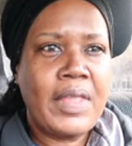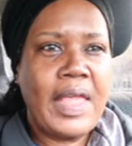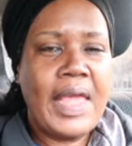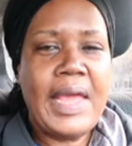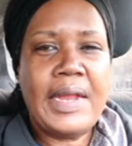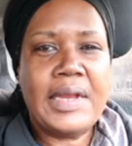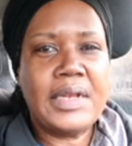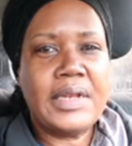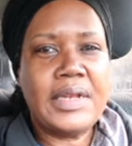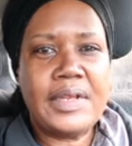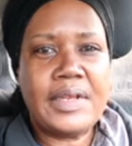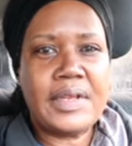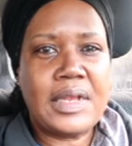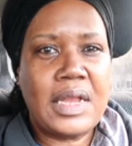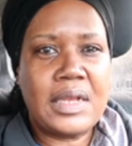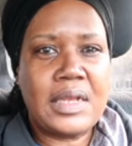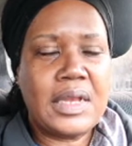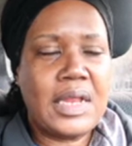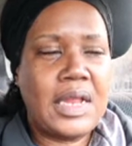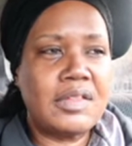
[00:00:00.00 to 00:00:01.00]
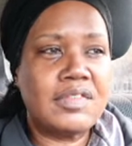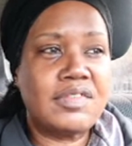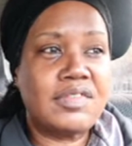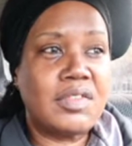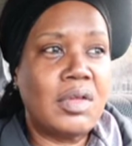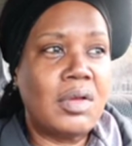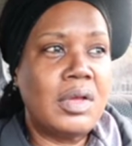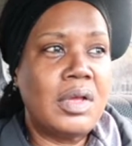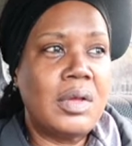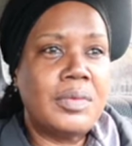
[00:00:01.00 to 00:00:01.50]
edit it that day
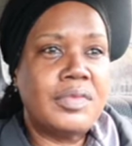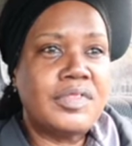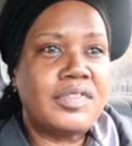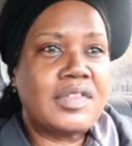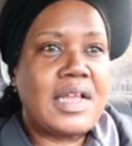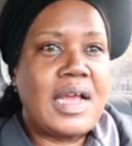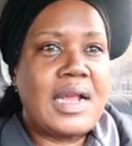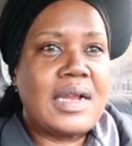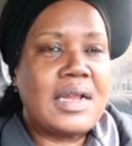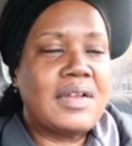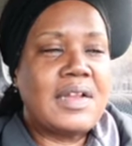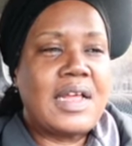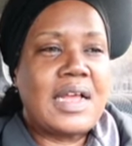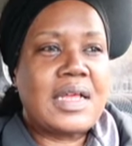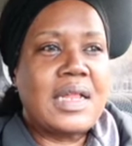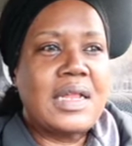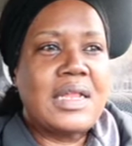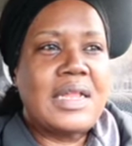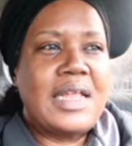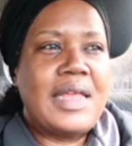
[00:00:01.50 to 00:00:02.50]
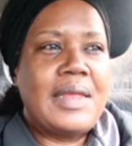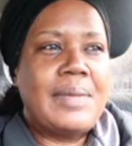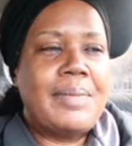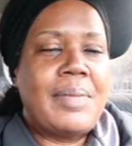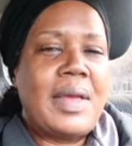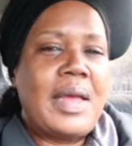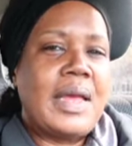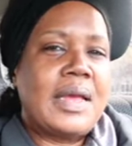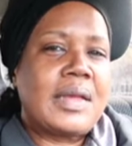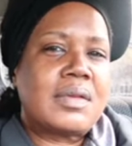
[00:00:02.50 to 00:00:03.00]
so it was kind of like a laid
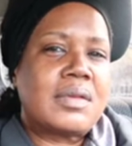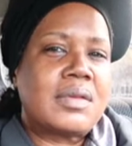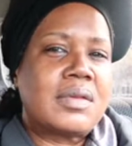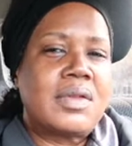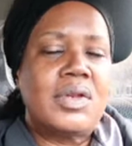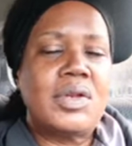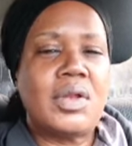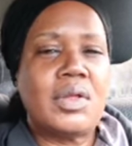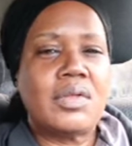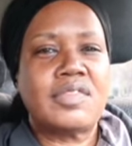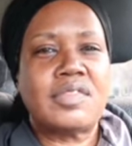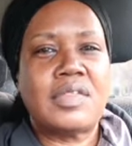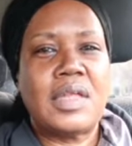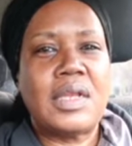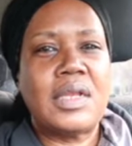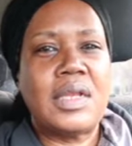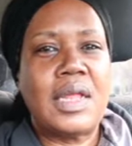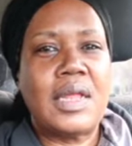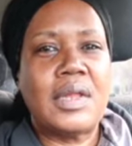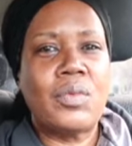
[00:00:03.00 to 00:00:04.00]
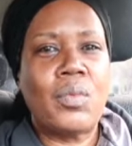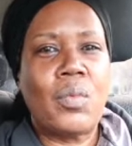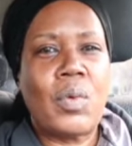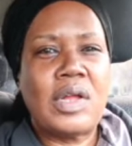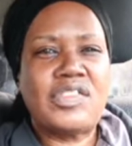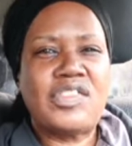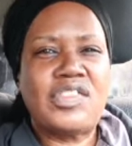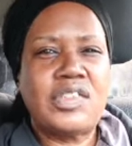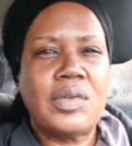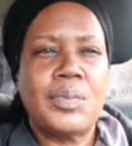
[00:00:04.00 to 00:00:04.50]
back you know sunday
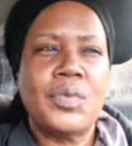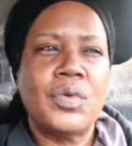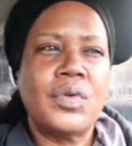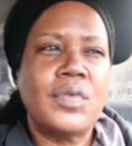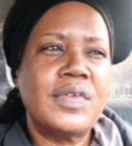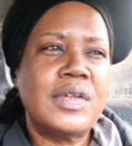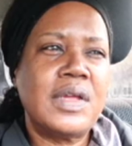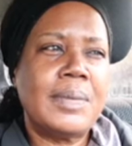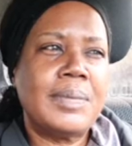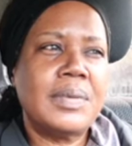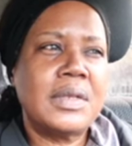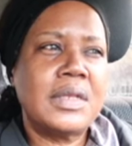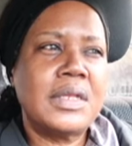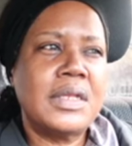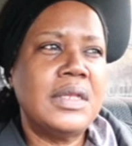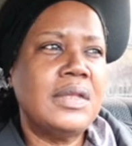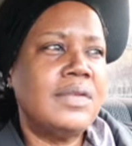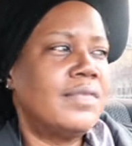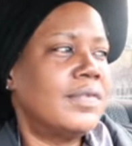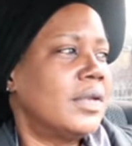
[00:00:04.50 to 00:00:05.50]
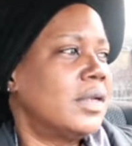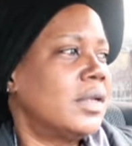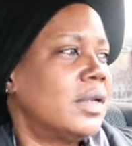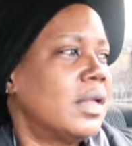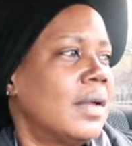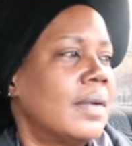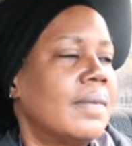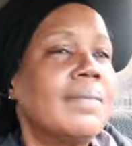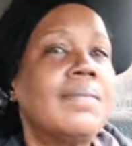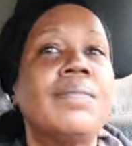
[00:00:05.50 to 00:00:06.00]
watched the movie i believe and
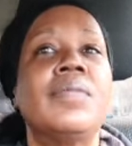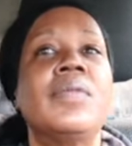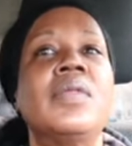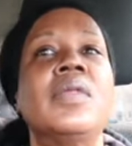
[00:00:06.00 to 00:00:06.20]
um